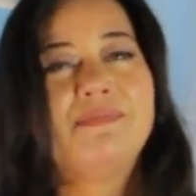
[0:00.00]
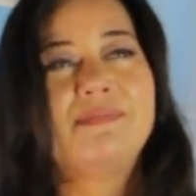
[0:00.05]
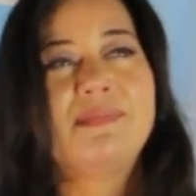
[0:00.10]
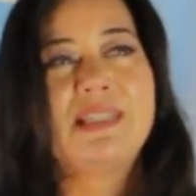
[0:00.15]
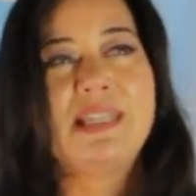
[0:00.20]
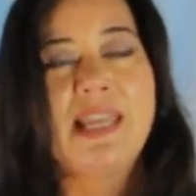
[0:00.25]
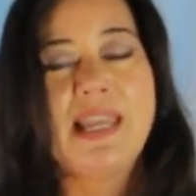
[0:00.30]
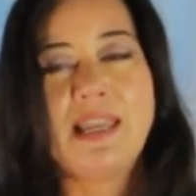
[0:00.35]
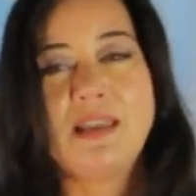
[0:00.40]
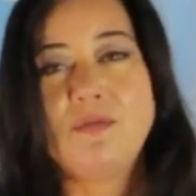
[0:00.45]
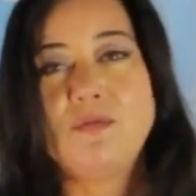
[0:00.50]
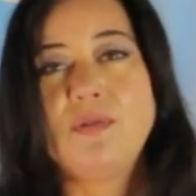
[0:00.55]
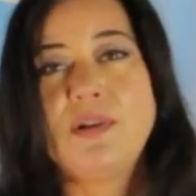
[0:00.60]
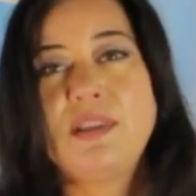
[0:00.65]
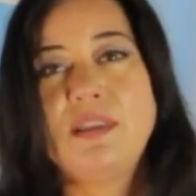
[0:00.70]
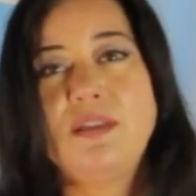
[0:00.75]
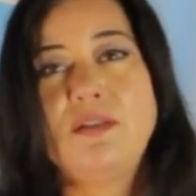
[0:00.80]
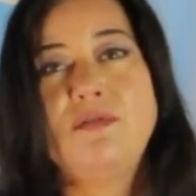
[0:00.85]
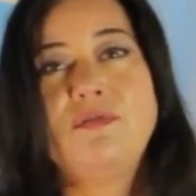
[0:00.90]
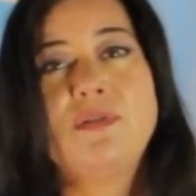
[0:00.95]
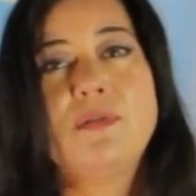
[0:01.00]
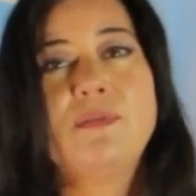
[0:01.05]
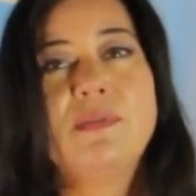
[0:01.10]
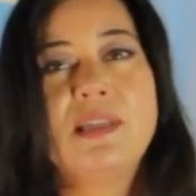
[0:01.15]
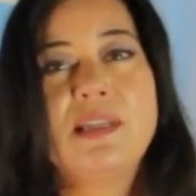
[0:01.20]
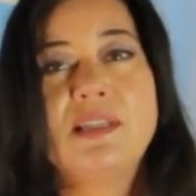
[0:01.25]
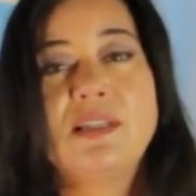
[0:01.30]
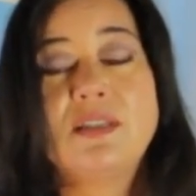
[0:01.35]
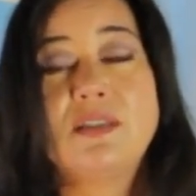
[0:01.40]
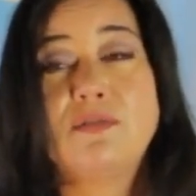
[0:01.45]
Take with you from
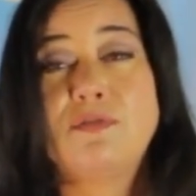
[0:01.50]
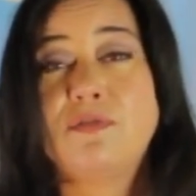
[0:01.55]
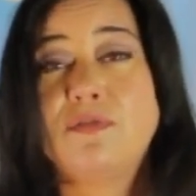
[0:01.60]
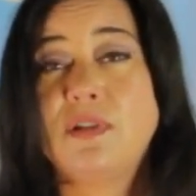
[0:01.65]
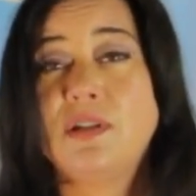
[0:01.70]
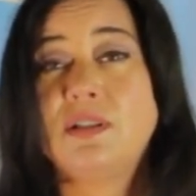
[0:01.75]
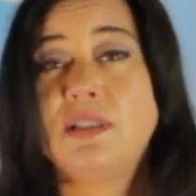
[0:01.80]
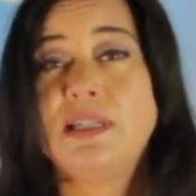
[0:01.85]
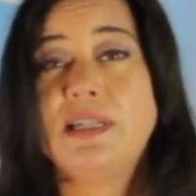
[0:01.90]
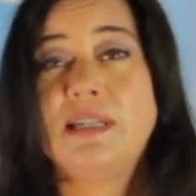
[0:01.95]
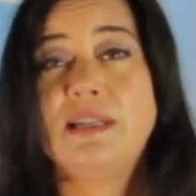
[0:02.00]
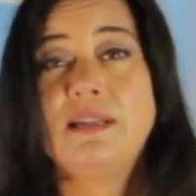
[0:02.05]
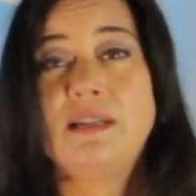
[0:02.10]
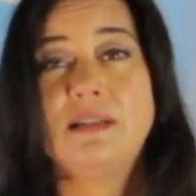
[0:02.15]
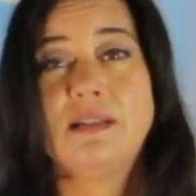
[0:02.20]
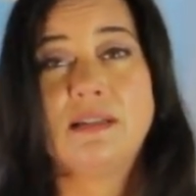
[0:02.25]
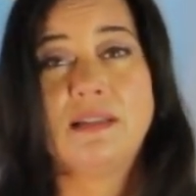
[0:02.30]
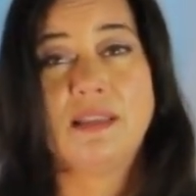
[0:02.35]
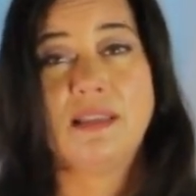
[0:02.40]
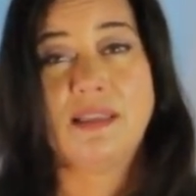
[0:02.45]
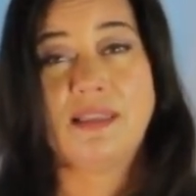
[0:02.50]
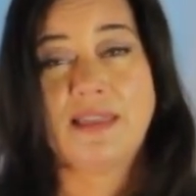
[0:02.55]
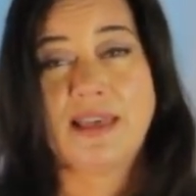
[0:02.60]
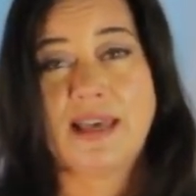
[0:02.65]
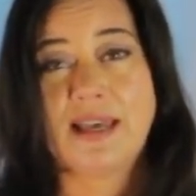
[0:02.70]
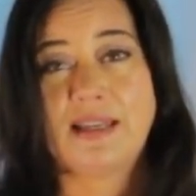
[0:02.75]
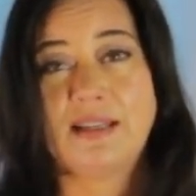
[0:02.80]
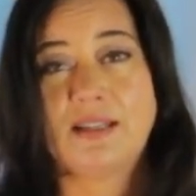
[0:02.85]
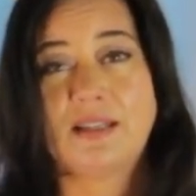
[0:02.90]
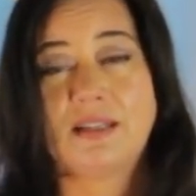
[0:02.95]
this the feeling
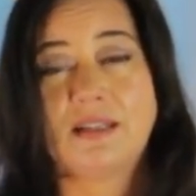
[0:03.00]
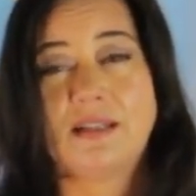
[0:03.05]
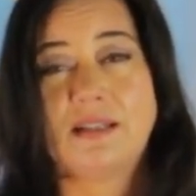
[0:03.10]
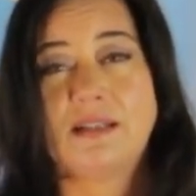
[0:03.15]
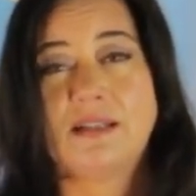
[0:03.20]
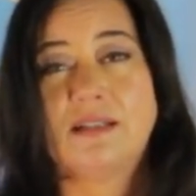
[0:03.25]
that